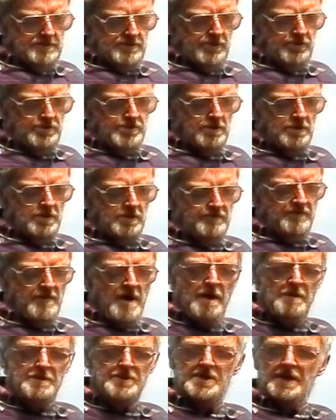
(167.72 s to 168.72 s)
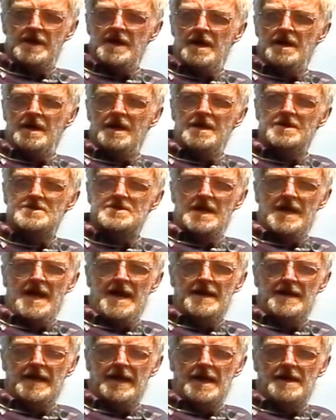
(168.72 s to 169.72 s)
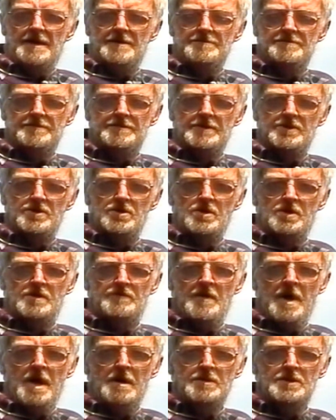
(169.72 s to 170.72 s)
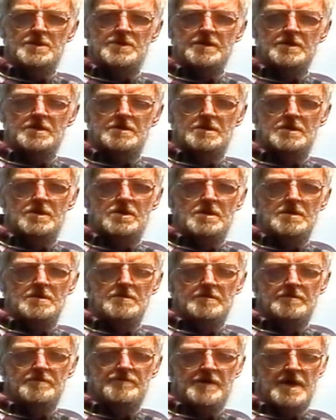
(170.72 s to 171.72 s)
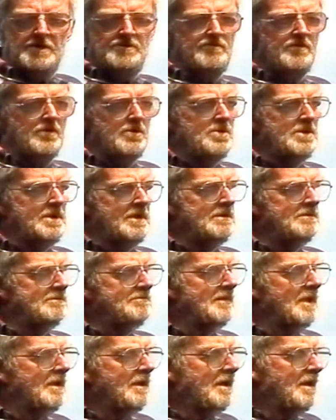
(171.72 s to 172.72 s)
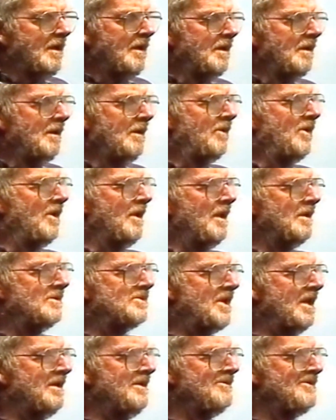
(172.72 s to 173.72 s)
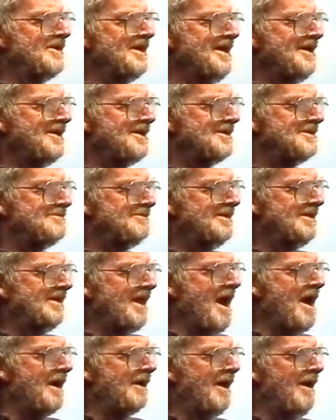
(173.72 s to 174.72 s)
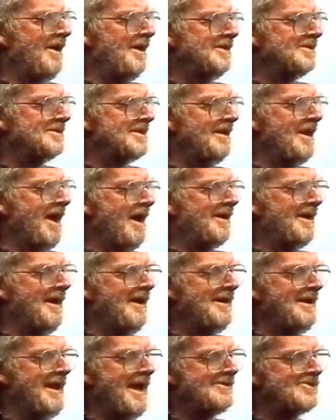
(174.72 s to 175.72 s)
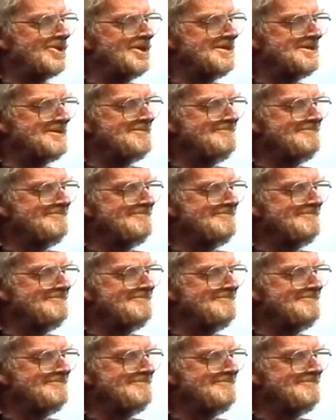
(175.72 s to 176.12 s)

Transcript: that you look forward to getting into land again. You look forward to fresh food and looking at senoritas with dark eyes and long eyelashes.